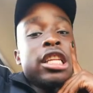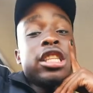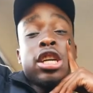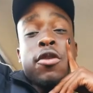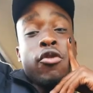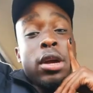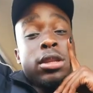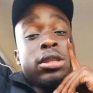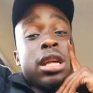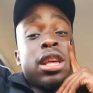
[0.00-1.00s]
Tell your
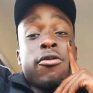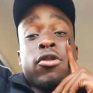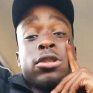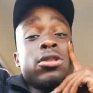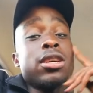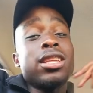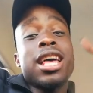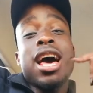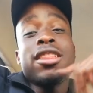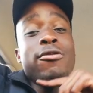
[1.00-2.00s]
friends to tell their friends to tell their
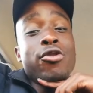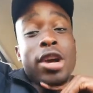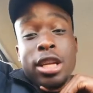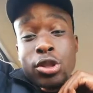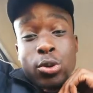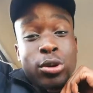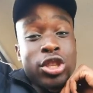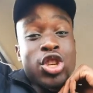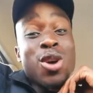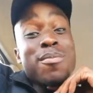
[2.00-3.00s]
other friends to go
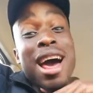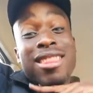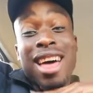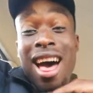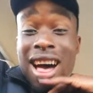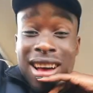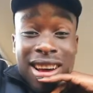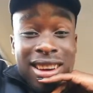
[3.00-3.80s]
to your mother.